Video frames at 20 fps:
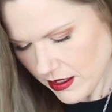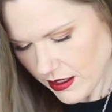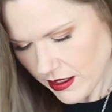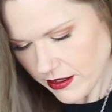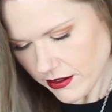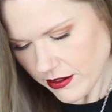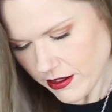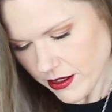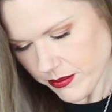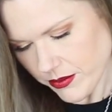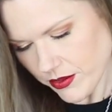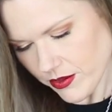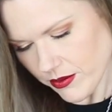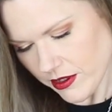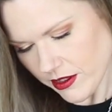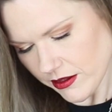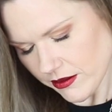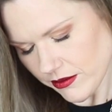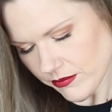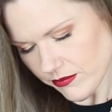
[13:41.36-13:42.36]
Eight of Cups,
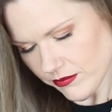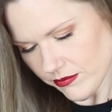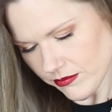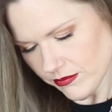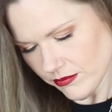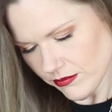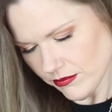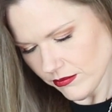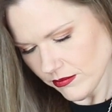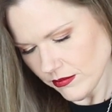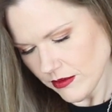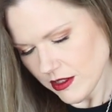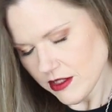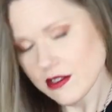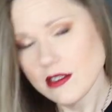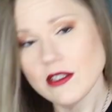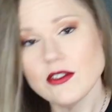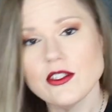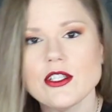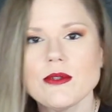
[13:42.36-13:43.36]
correct. It's
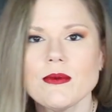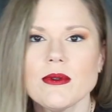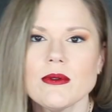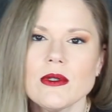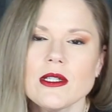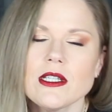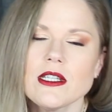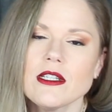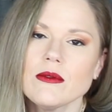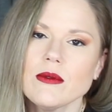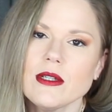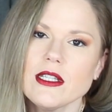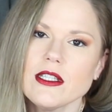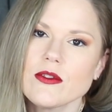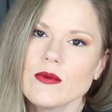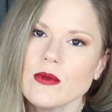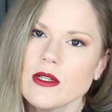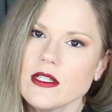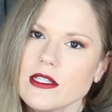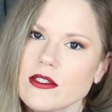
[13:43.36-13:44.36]
not just about walking away.
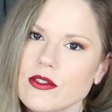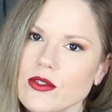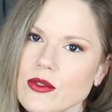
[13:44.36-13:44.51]
It's walking